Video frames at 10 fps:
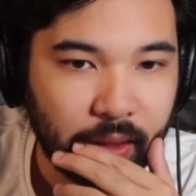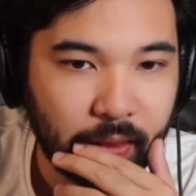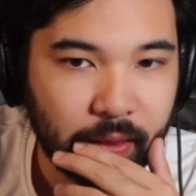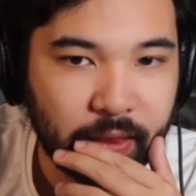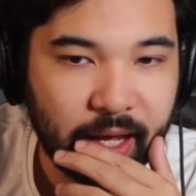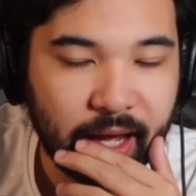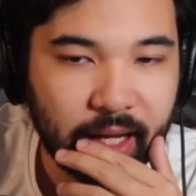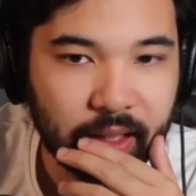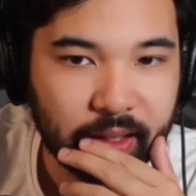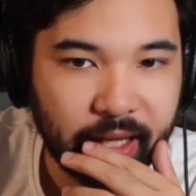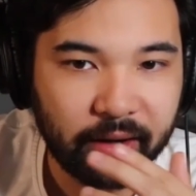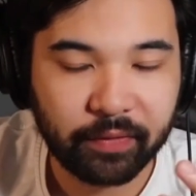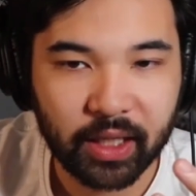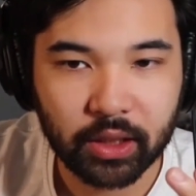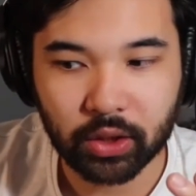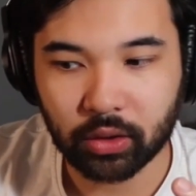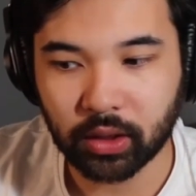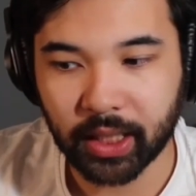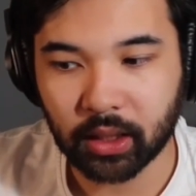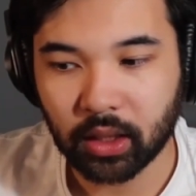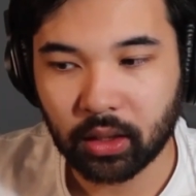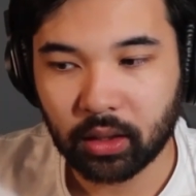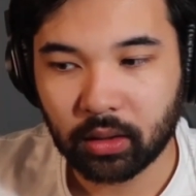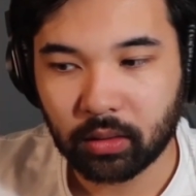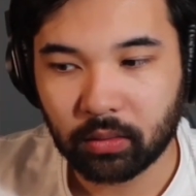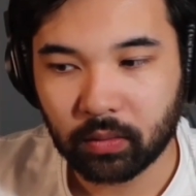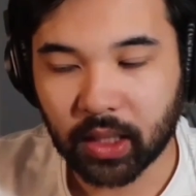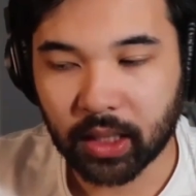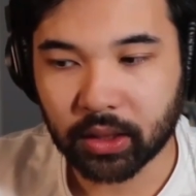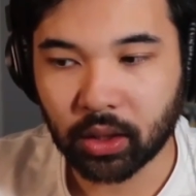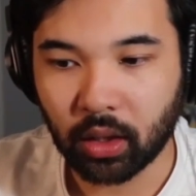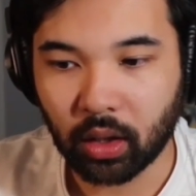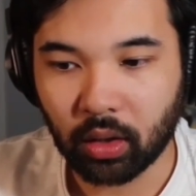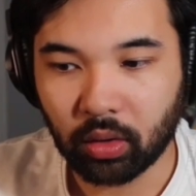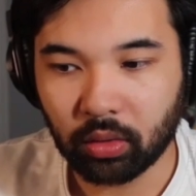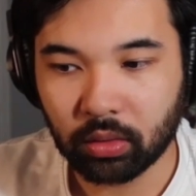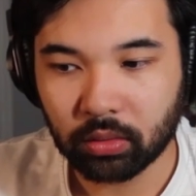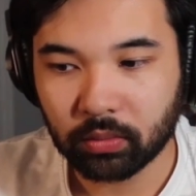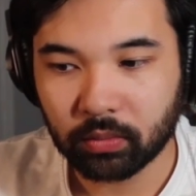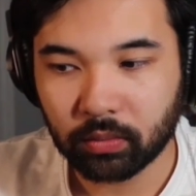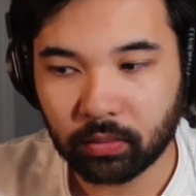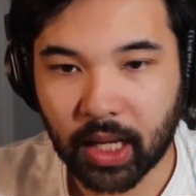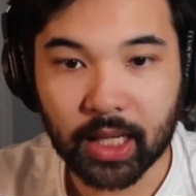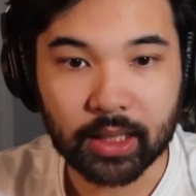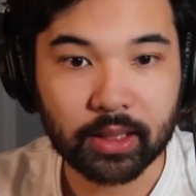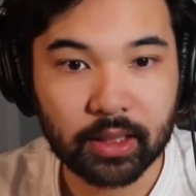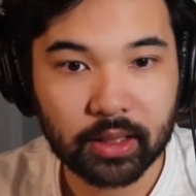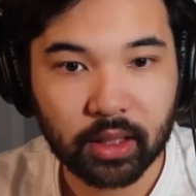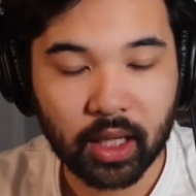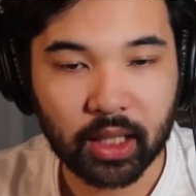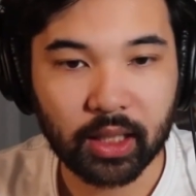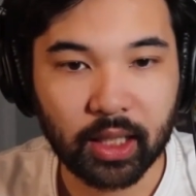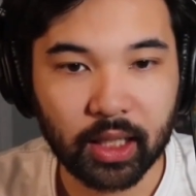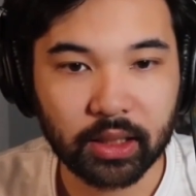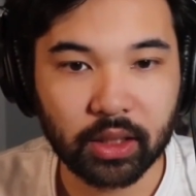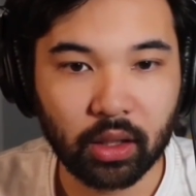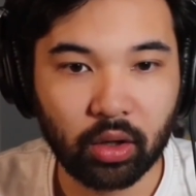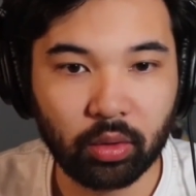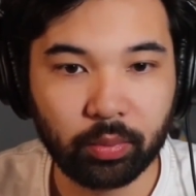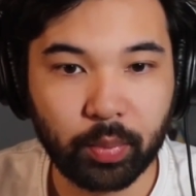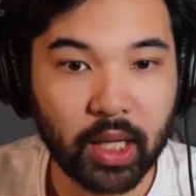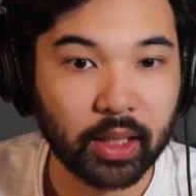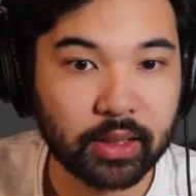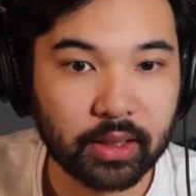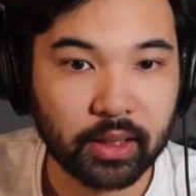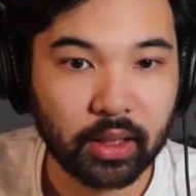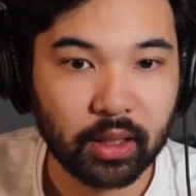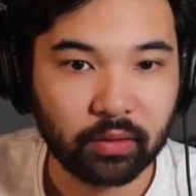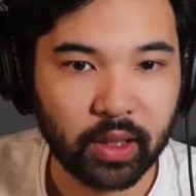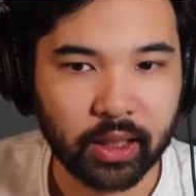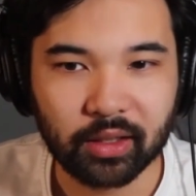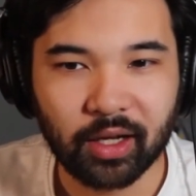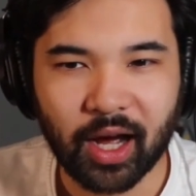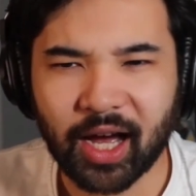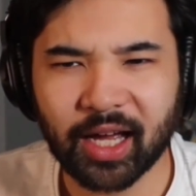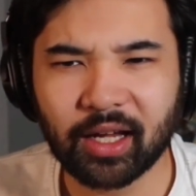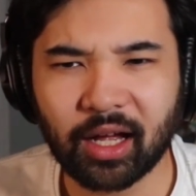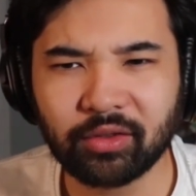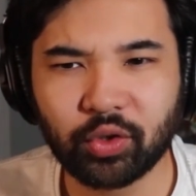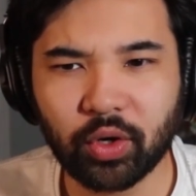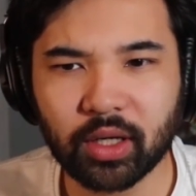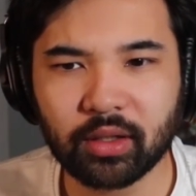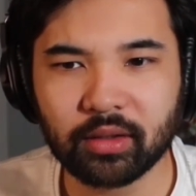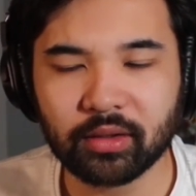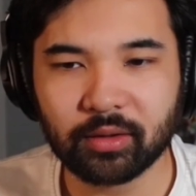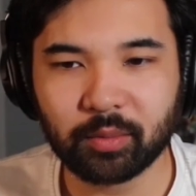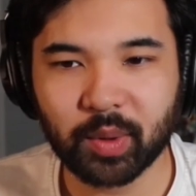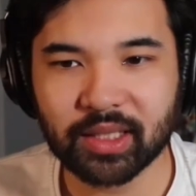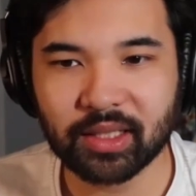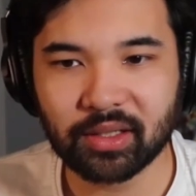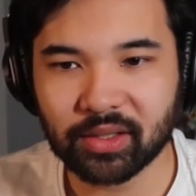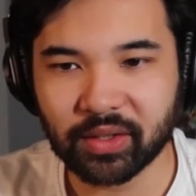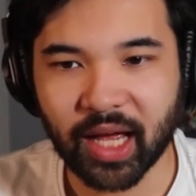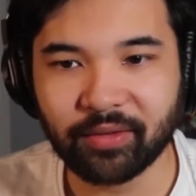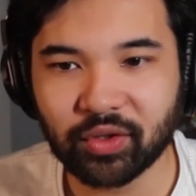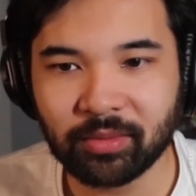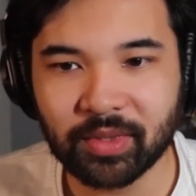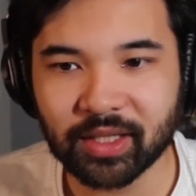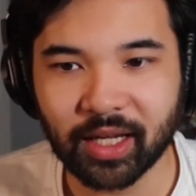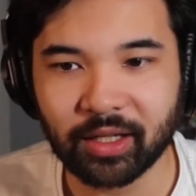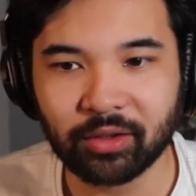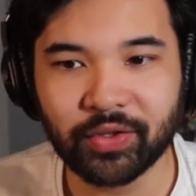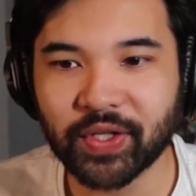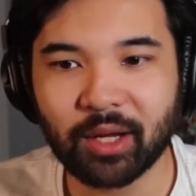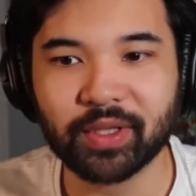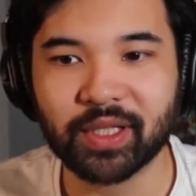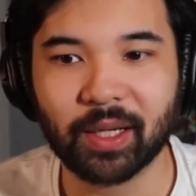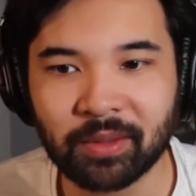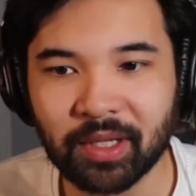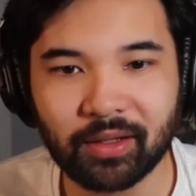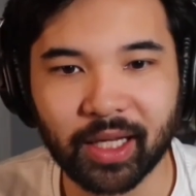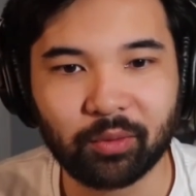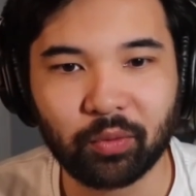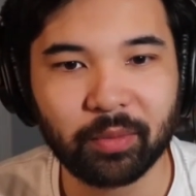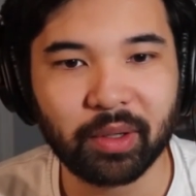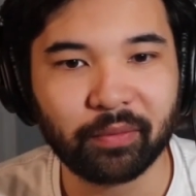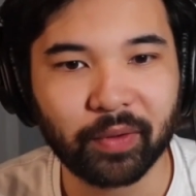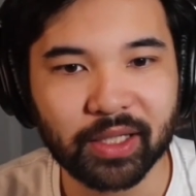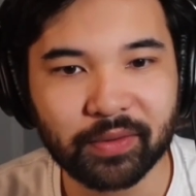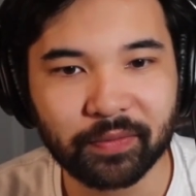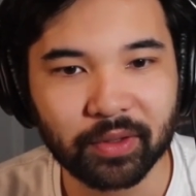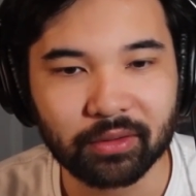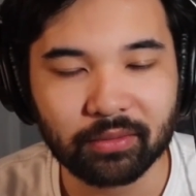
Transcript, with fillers: that fed into like getting to know Ace and getting to know Pix. Like I'll join Pixstitch's live streams and he'll say what's up to me like we've been friends for